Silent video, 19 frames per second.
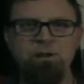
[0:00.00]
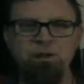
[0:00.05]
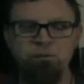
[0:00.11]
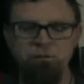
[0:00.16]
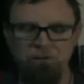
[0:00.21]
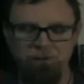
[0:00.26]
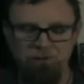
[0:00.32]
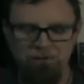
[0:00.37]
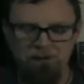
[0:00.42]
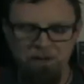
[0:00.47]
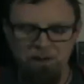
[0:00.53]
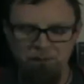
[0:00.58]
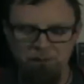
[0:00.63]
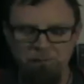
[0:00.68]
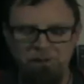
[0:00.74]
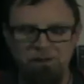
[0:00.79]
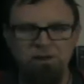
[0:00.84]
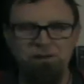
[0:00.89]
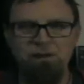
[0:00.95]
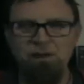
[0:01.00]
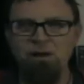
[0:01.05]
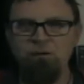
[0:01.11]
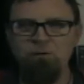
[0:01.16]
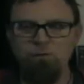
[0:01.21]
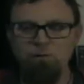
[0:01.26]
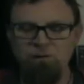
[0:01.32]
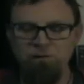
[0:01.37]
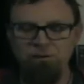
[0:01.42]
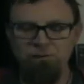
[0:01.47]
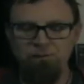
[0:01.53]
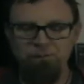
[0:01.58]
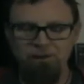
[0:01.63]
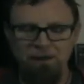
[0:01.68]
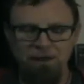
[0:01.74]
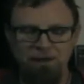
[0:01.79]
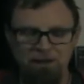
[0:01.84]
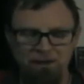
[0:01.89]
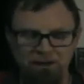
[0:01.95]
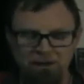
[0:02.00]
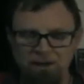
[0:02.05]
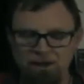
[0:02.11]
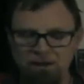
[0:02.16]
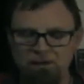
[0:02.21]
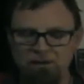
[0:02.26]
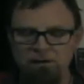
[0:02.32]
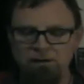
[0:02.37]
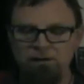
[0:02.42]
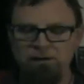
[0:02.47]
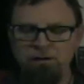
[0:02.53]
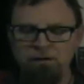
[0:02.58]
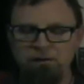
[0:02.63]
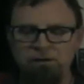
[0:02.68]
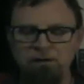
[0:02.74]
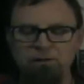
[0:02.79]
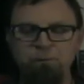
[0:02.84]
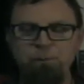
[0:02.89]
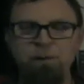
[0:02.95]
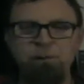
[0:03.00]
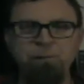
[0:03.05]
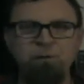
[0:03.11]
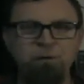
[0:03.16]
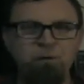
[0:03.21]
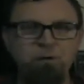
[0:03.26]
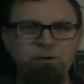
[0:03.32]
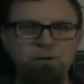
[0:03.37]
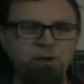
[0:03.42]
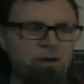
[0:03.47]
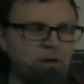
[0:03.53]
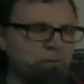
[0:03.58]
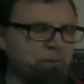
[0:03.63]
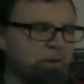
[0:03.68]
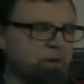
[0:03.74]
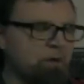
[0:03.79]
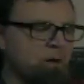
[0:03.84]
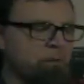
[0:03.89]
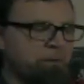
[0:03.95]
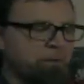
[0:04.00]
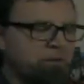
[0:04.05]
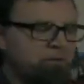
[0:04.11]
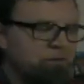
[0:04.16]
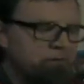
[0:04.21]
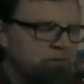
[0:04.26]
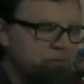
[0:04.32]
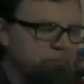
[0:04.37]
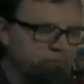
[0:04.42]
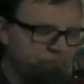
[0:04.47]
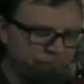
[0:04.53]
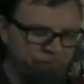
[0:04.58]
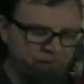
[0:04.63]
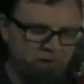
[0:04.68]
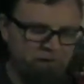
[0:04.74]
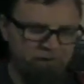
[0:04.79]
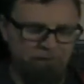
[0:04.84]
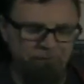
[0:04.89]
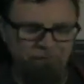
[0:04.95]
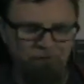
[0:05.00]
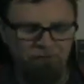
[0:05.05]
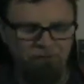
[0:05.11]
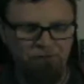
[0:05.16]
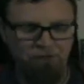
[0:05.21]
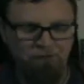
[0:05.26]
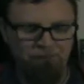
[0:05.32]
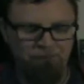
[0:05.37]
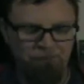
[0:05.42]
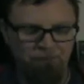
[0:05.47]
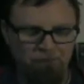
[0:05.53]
Keep, keeps me in the algorithm and uh, lets people know you like my comics, all that fun stuff.